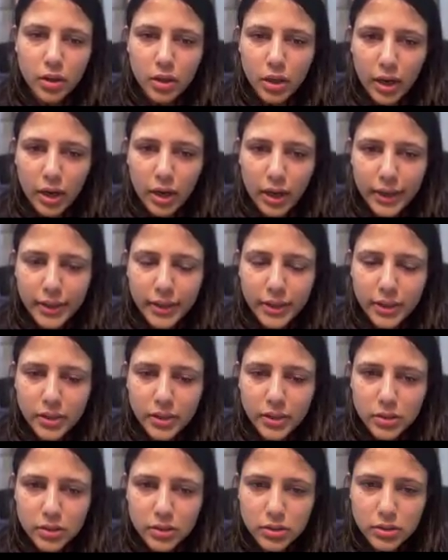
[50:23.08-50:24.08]
And
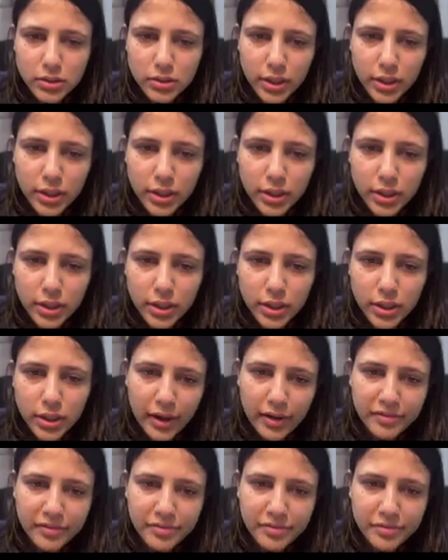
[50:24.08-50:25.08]
then I
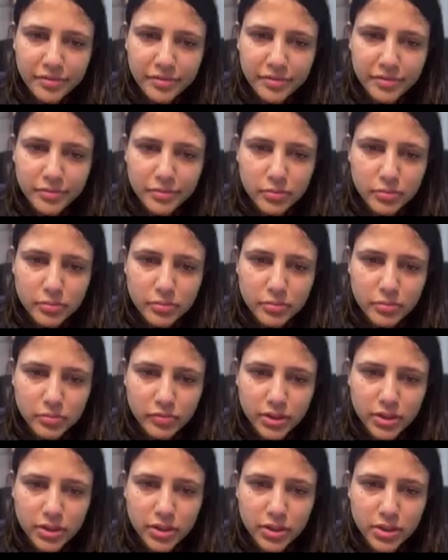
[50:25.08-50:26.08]
have
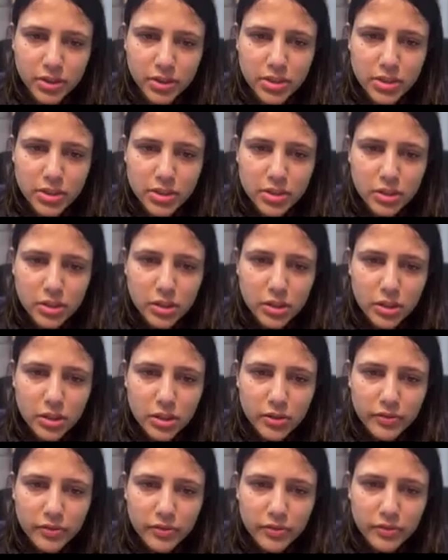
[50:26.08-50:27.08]
with this
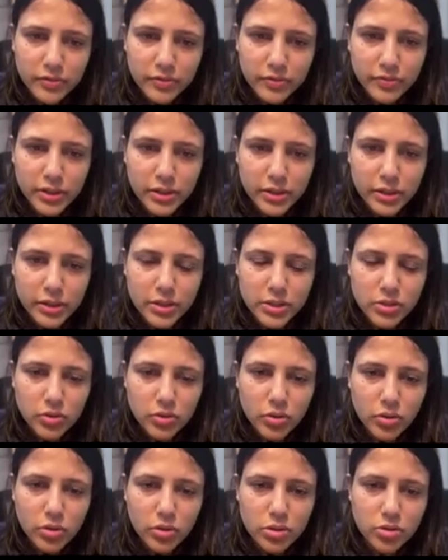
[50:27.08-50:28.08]

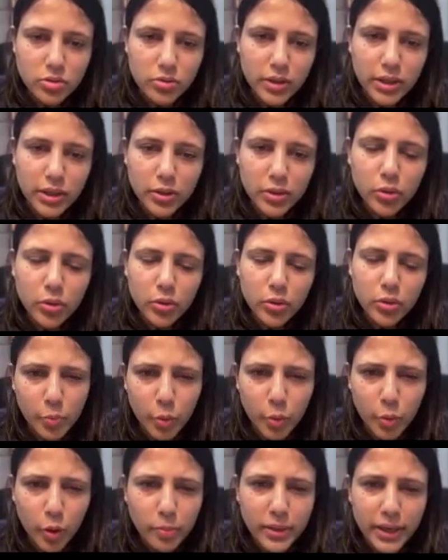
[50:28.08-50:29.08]
also I'll do, or
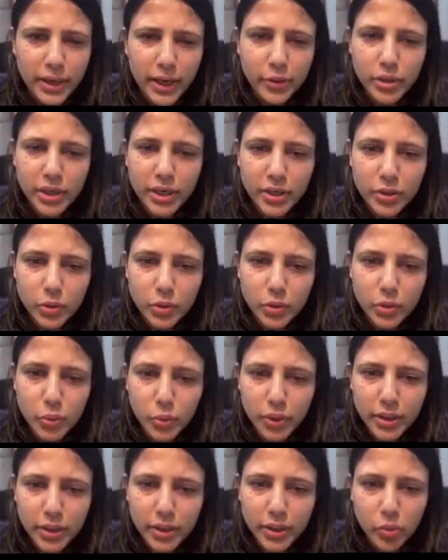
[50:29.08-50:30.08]
probably I don't need to do
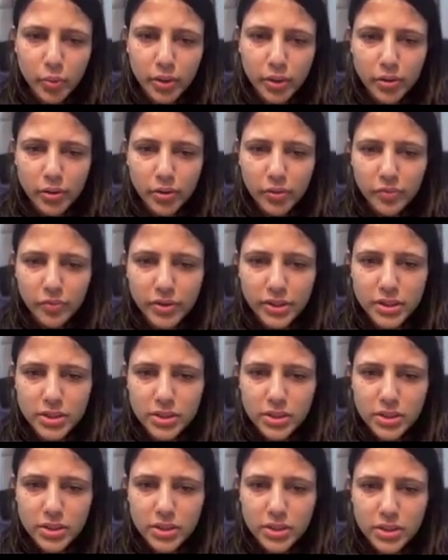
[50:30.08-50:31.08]
it over here. With
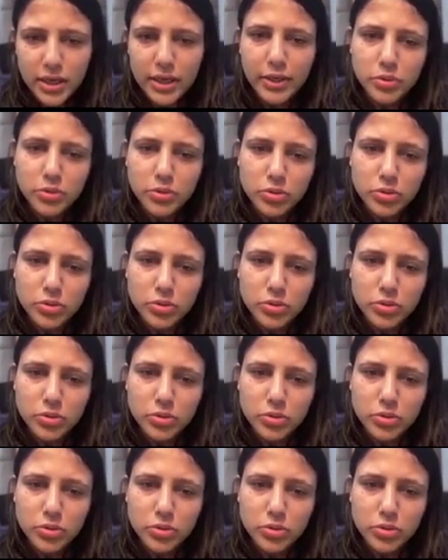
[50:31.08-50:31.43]
this I'll do.